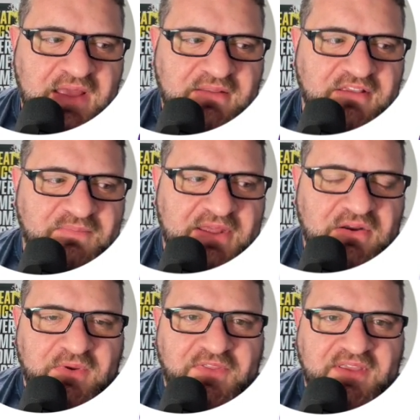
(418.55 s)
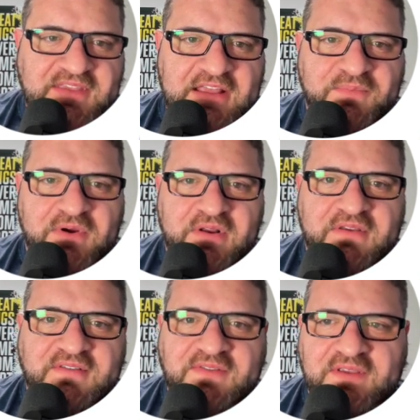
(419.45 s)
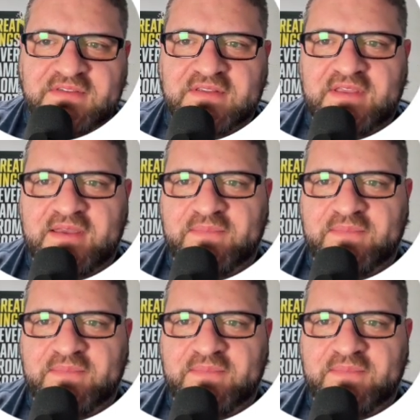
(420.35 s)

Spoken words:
does better with exact products and things like that.